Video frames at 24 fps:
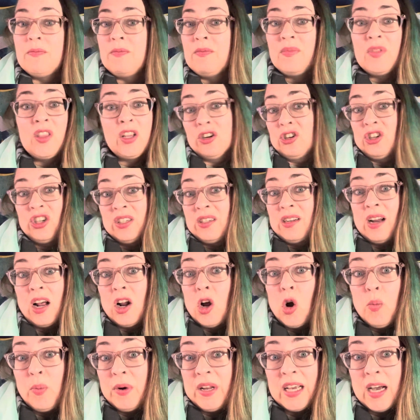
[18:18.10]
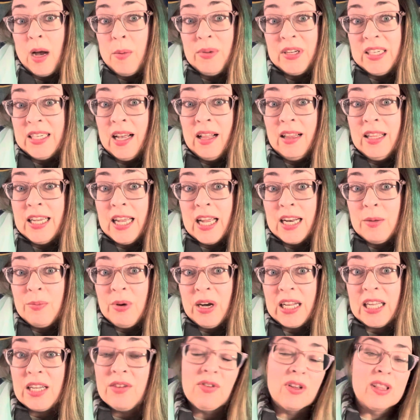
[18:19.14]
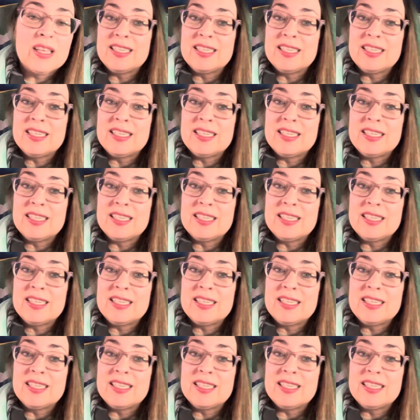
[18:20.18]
They're just not opening up and telling anybody for the